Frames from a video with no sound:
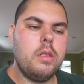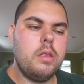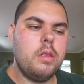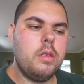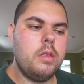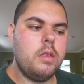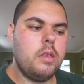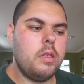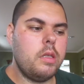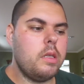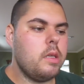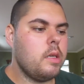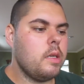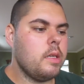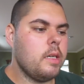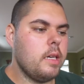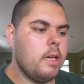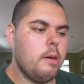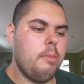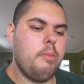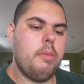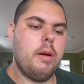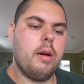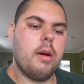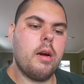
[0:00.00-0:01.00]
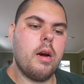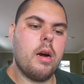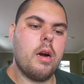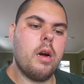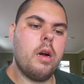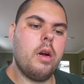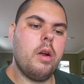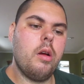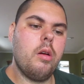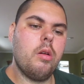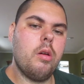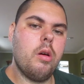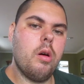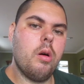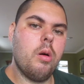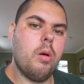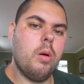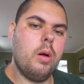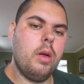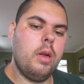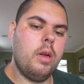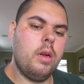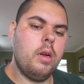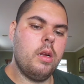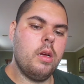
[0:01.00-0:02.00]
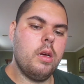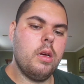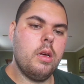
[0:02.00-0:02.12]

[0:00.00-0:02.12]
to get my cardio going.